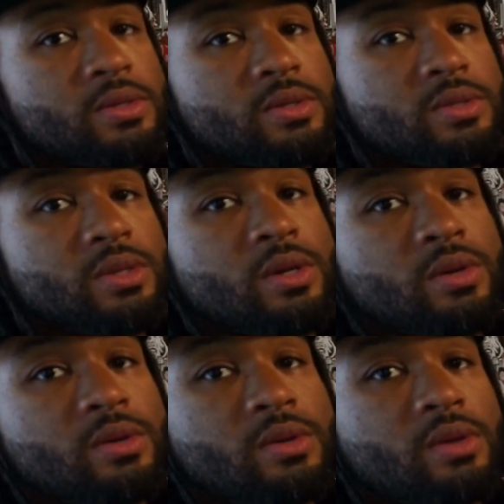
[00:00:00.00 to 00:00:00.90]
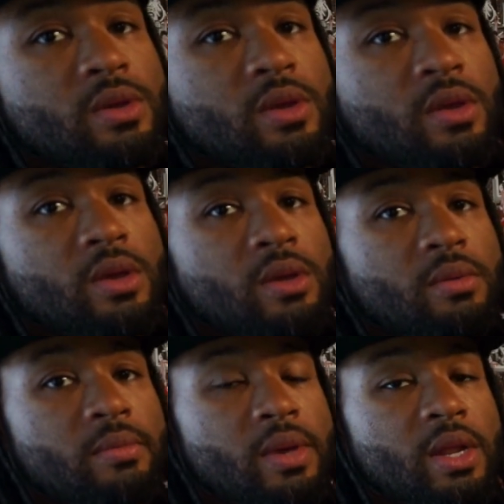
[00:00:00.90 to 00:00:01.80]
So,
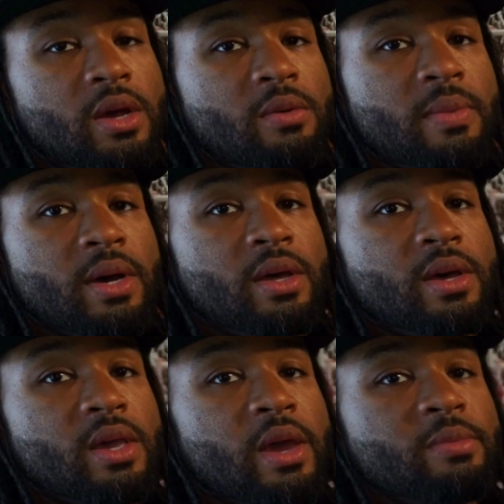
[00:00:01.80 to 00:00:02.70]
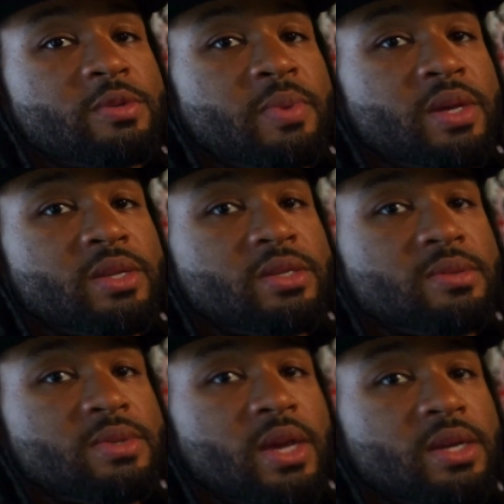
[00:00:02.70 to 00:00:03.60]
man, I hope my uh, camera's picking this
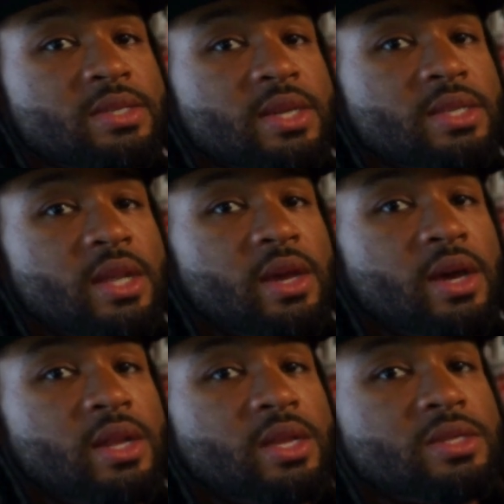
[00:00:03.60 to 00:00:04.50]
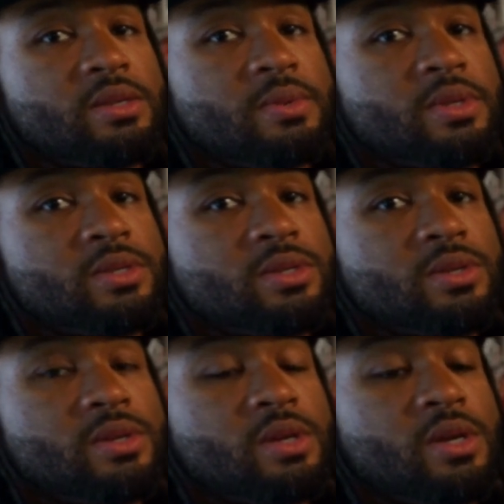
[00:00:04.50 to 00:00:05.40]
up so y'all can check that out. I needed some of this
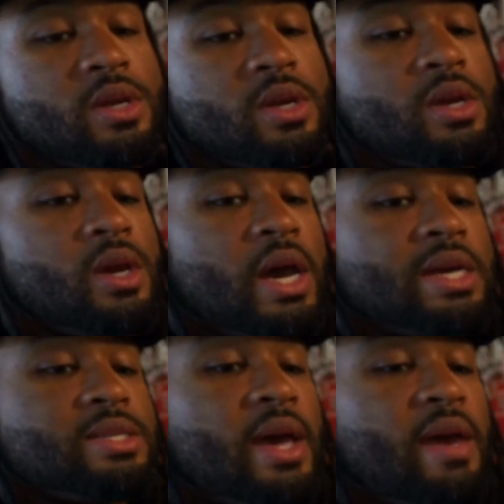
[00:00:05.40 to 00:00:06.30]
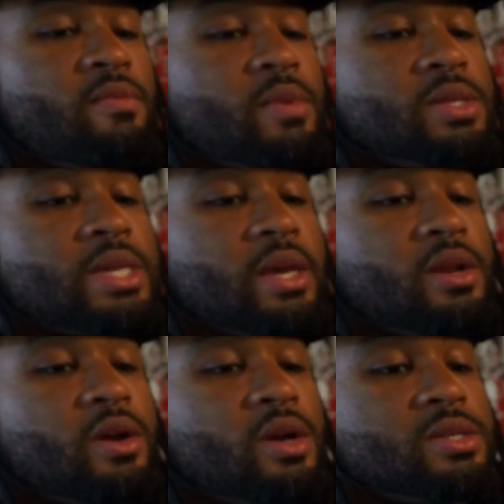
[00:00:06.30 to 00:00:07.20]
too. I, I haven't been taking
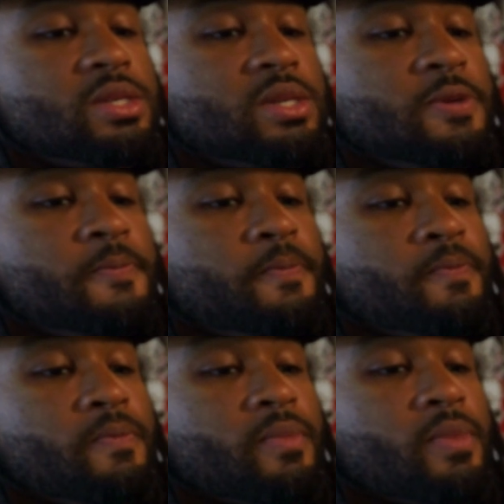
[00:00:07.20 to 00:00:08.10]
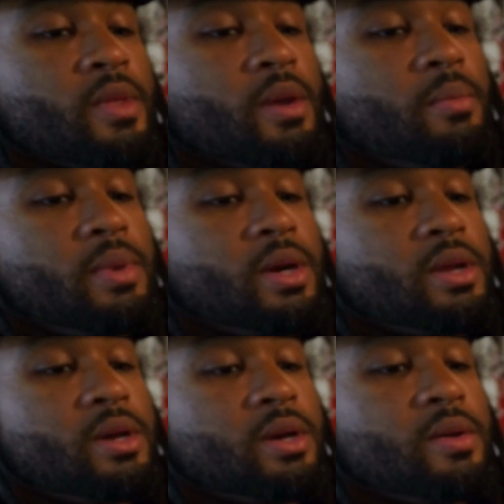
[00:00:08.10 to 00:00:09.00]
the carnitine, but
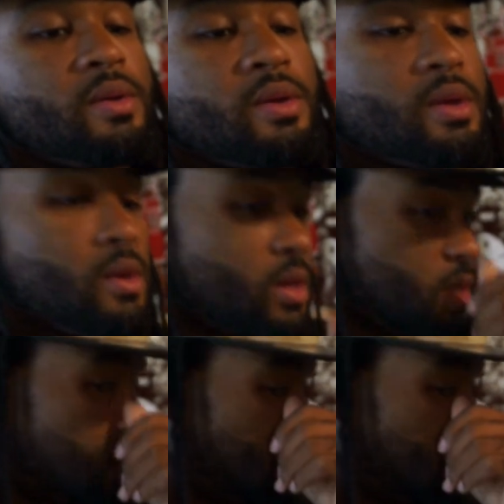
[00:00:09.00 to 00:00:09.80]
uh, I think I